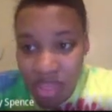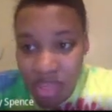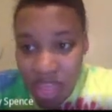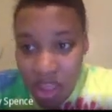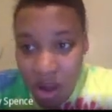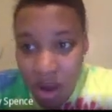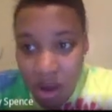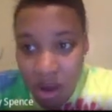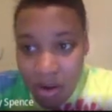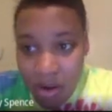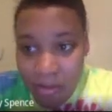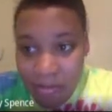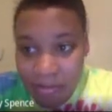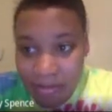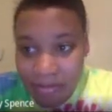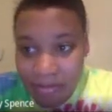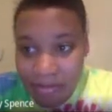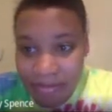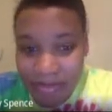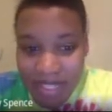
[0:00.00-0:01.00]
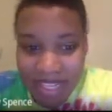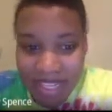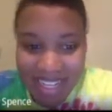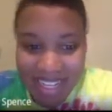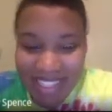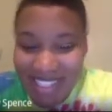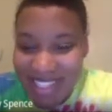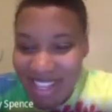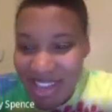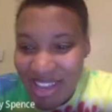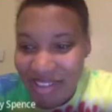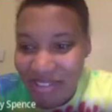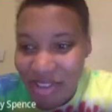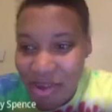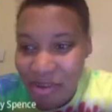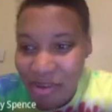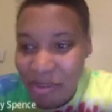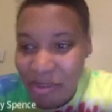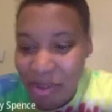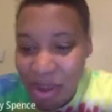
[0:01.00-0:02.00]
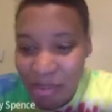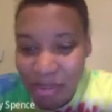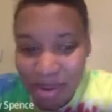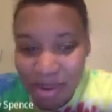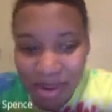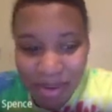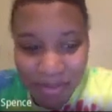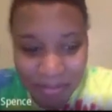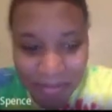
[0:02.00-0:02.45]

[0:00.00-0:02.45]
are? Let's see if you remember.